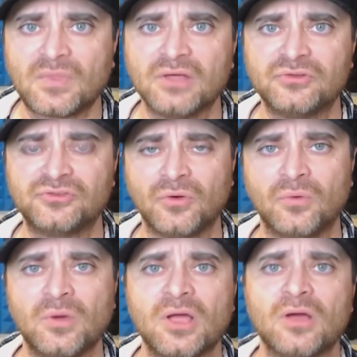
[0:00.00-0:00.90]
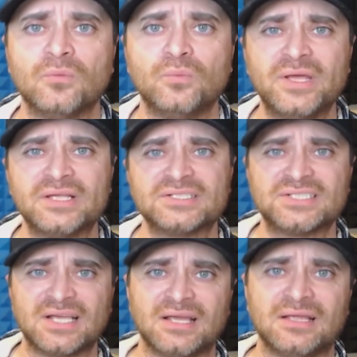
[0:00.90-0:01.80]
And so we can
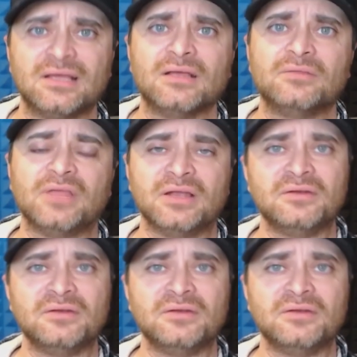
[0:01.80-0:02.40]
say that